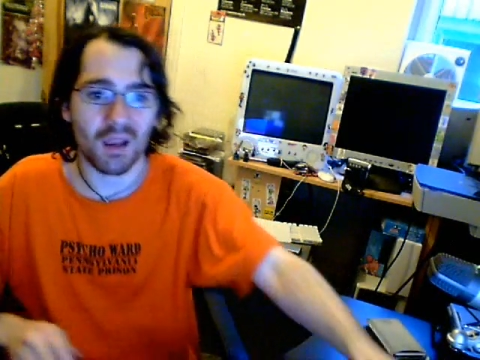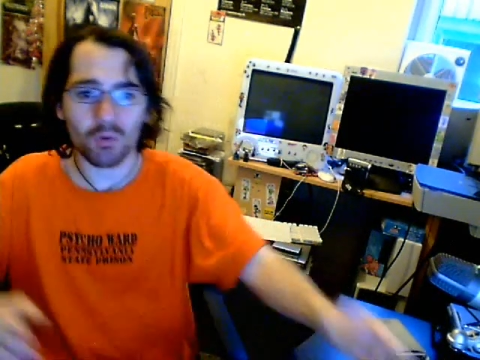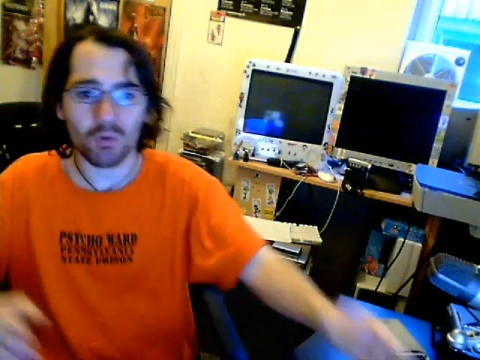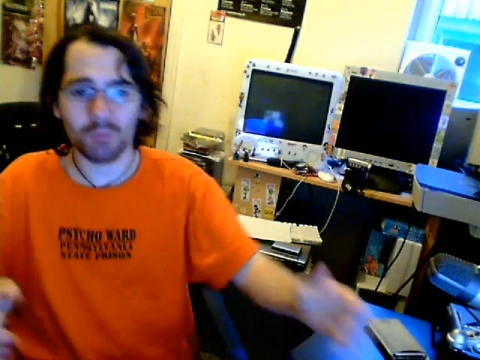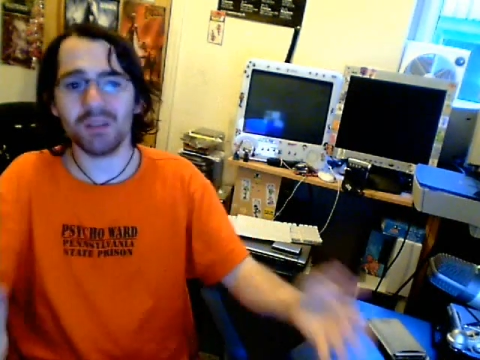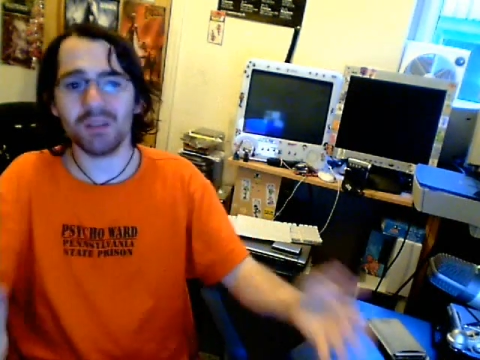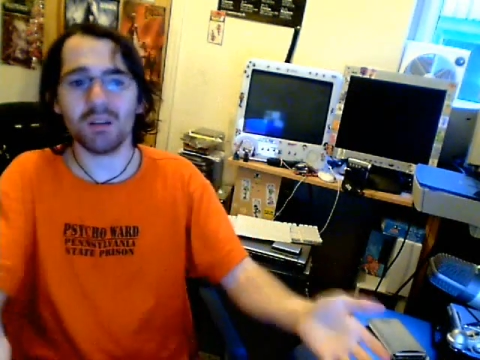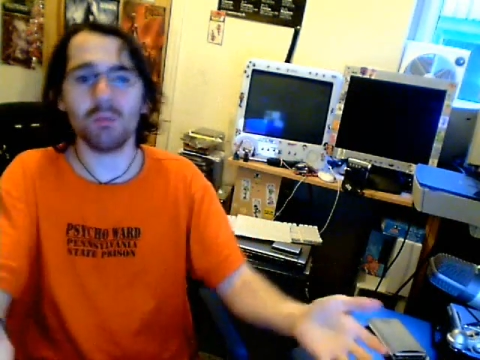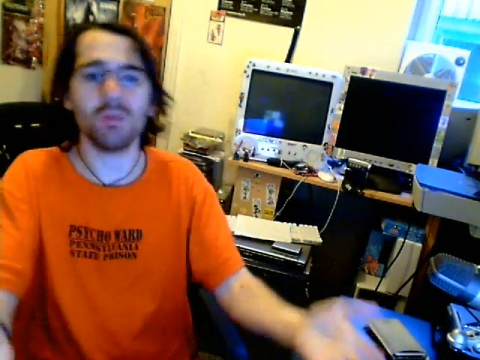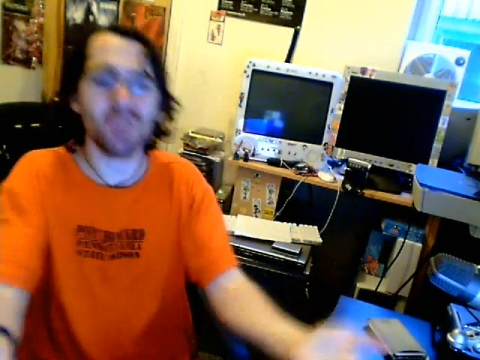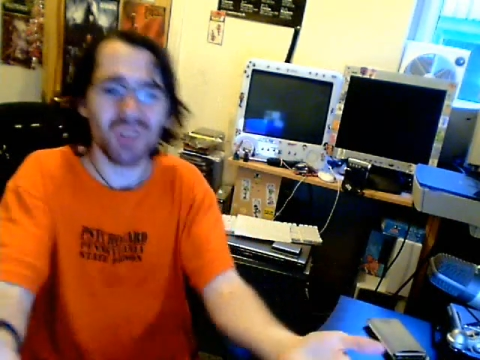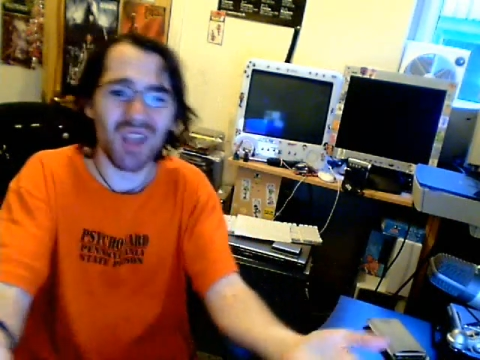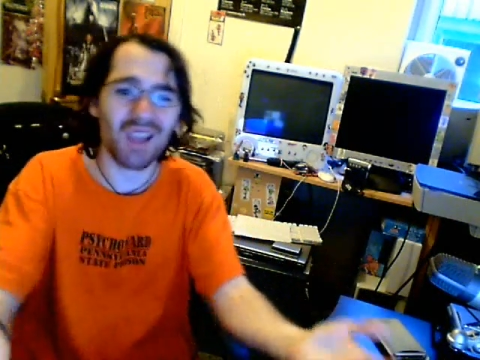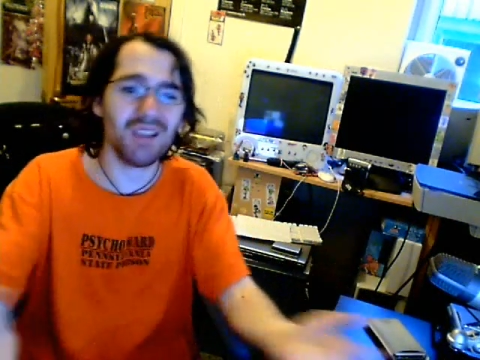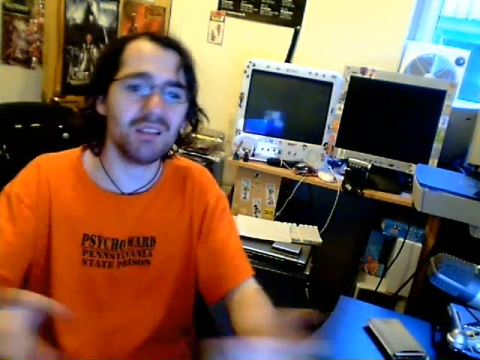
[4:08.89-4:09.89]
and would be so
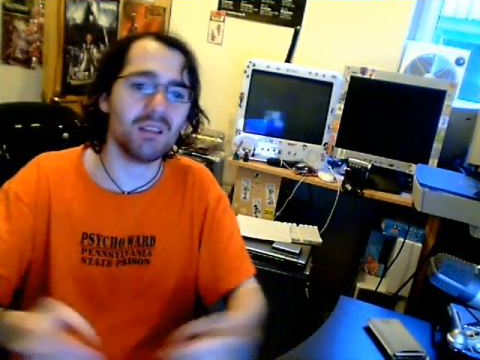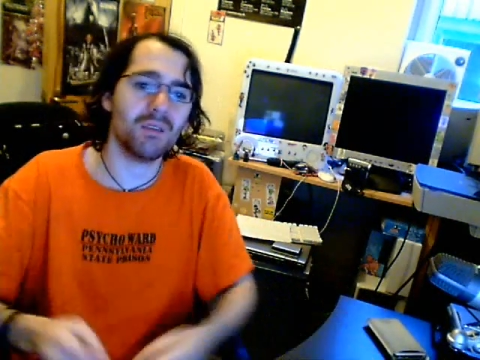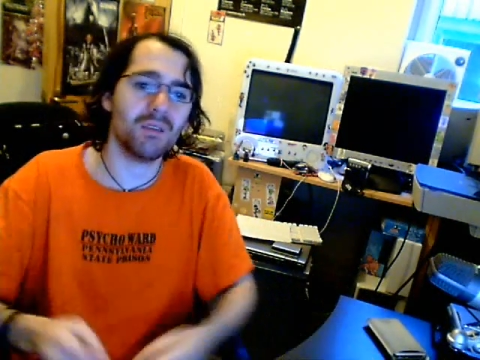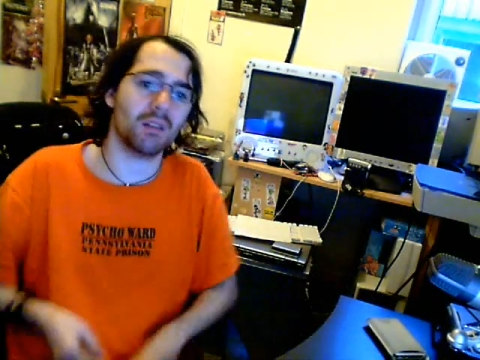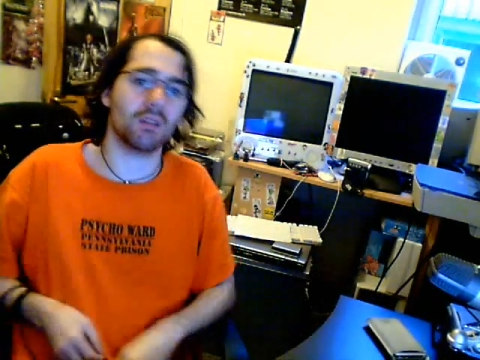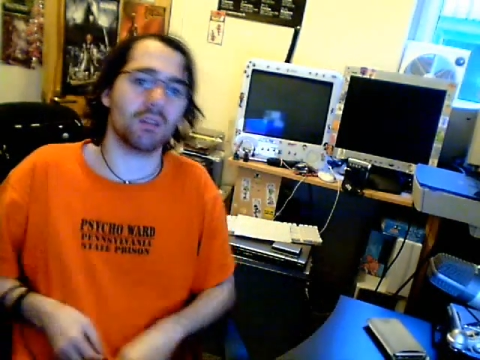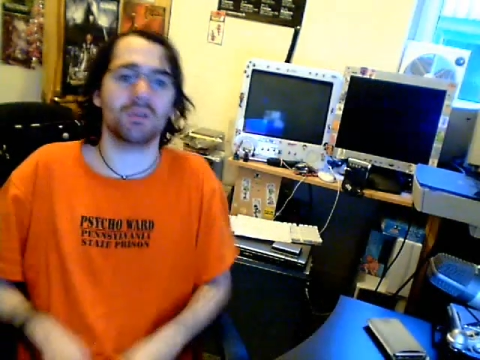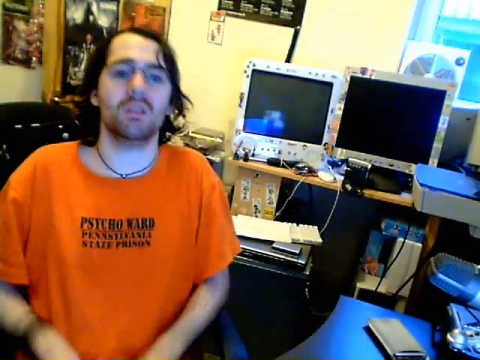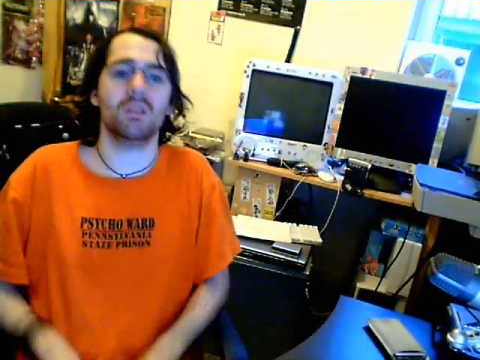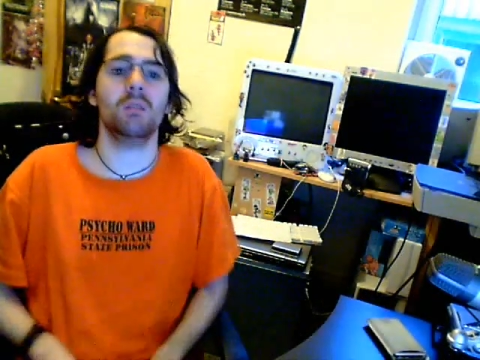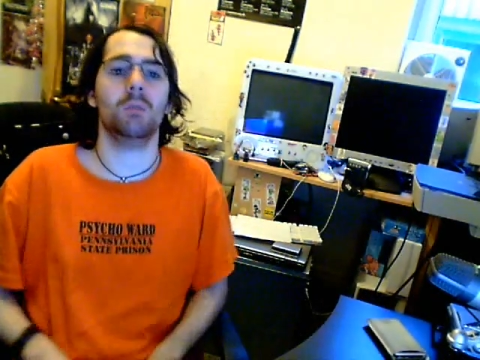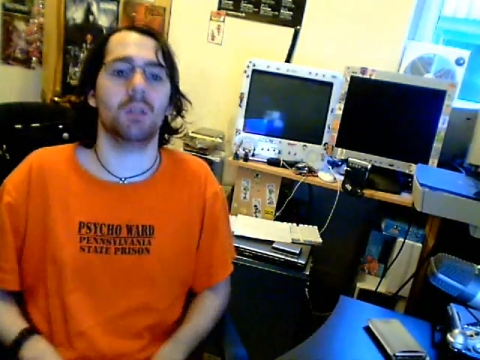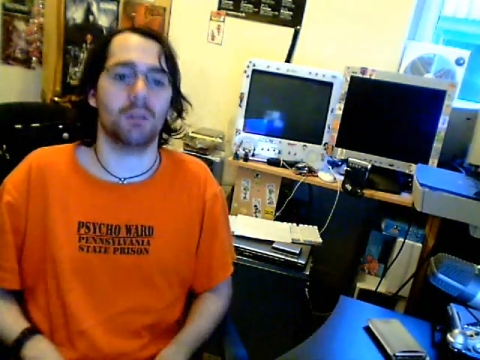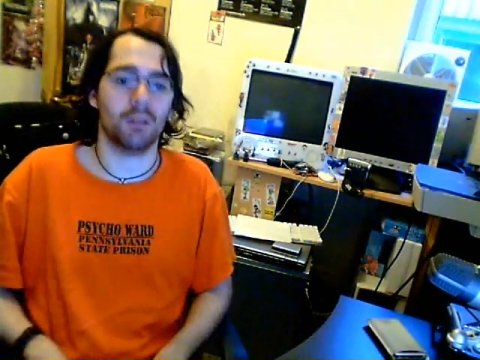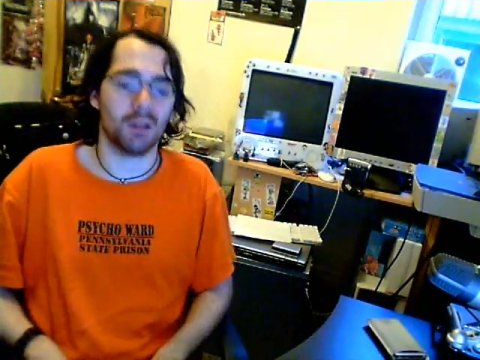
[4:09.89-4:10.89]
much nicer for the
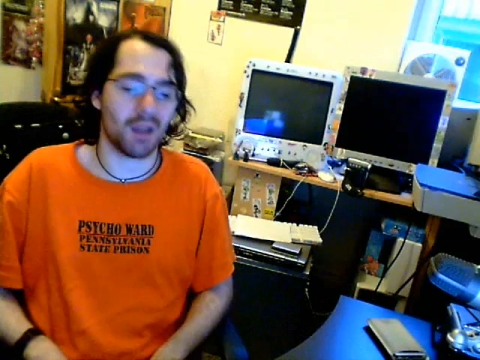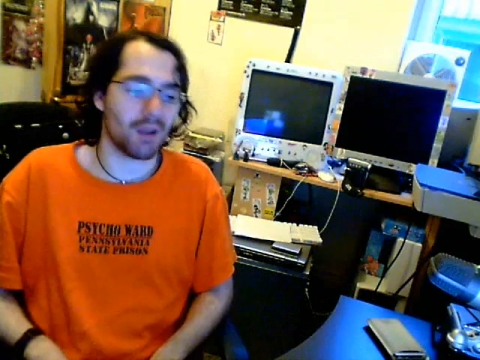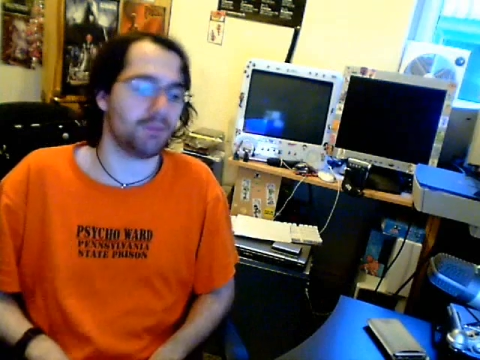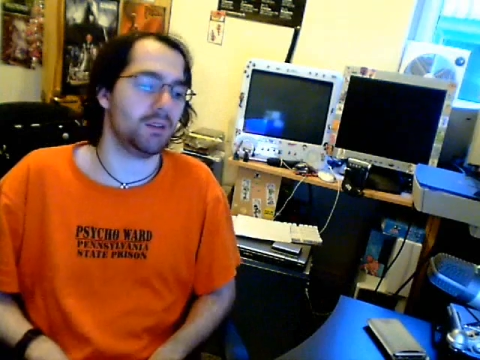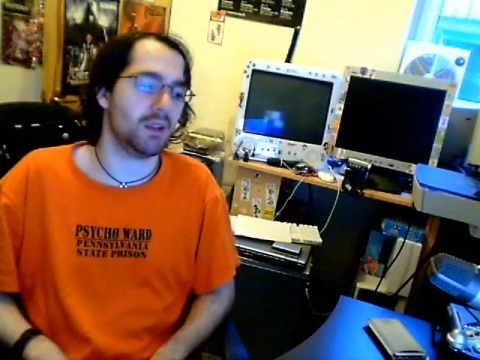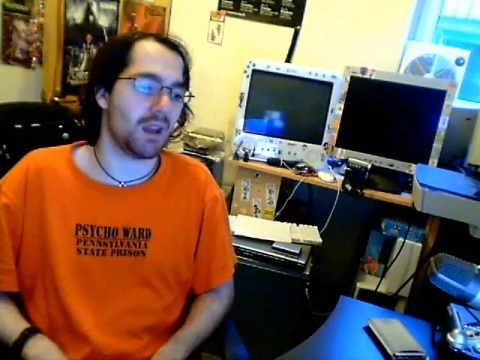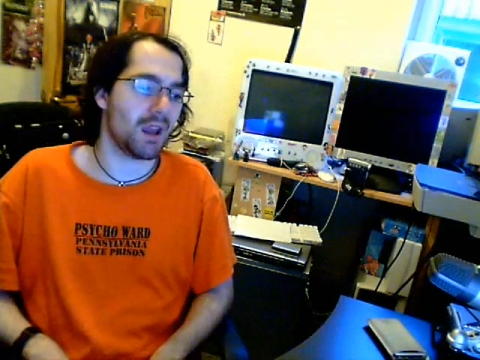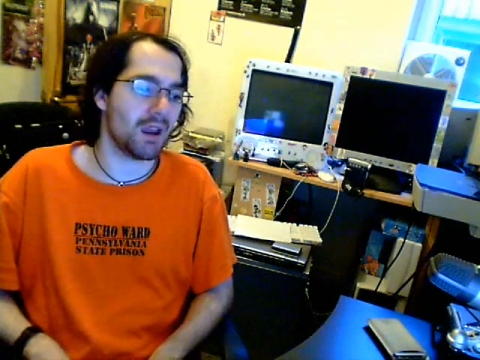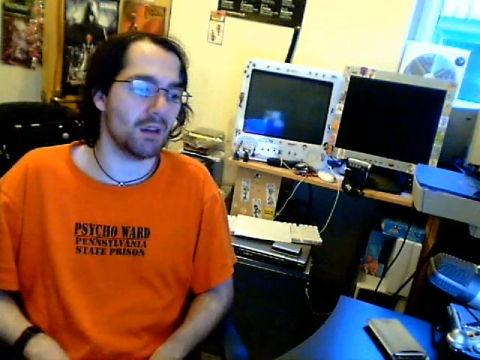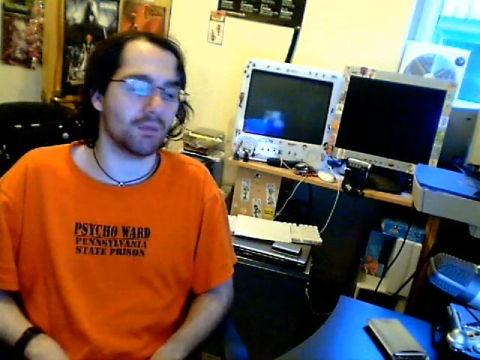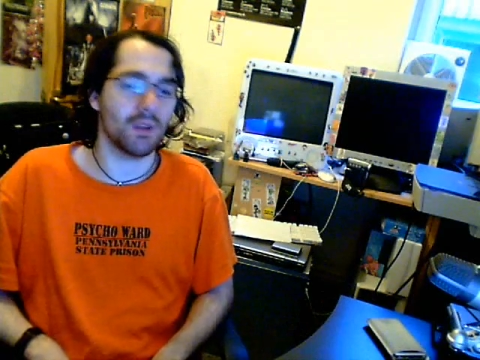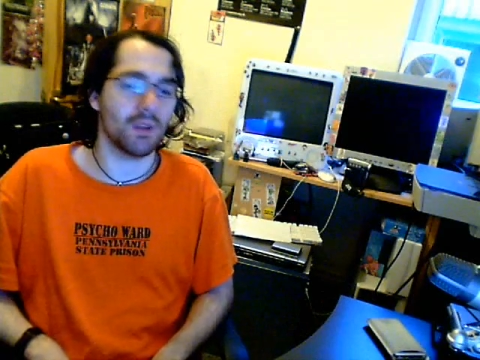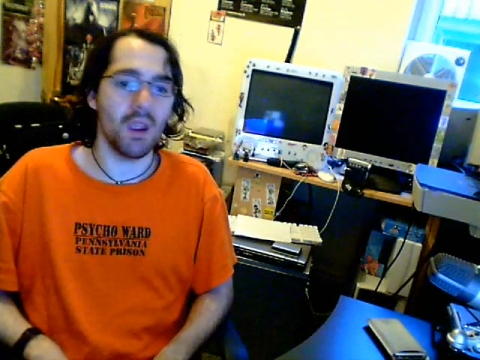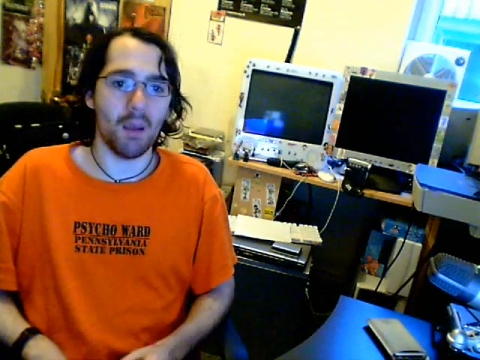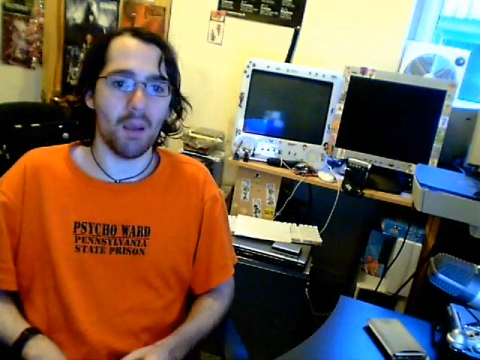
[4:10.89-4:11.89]
consumer than having to have